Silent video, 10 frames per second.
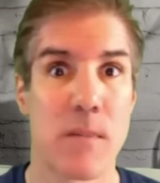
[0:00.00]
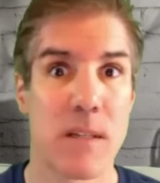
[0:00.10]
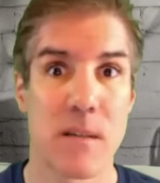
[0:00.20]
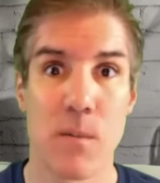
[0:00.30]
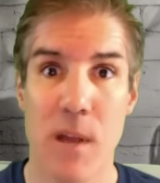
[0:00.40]

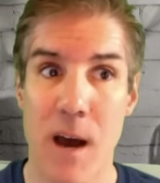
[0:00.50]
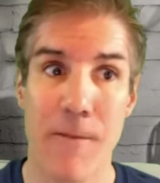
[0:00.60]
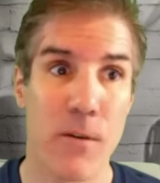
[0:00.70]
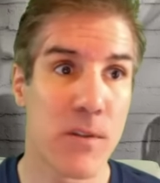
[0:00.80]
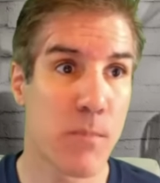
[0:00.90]
mixed in with
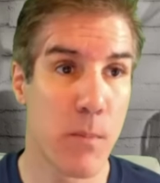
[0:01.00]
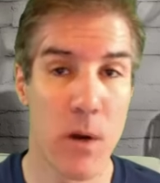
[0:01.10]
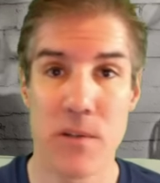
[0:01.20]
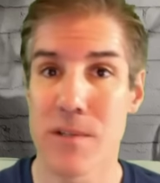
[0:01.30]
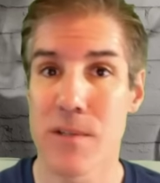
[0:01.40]
offers,
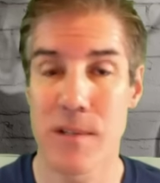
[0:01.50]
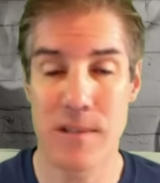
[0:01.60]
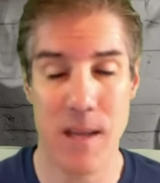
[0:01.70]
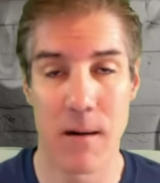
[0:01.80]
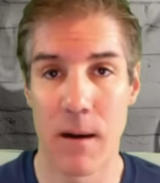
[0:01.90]
promotions,
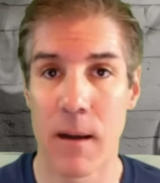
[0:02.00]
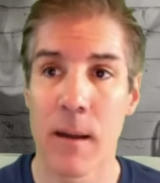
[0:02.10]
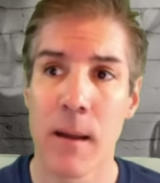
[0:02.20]
etc.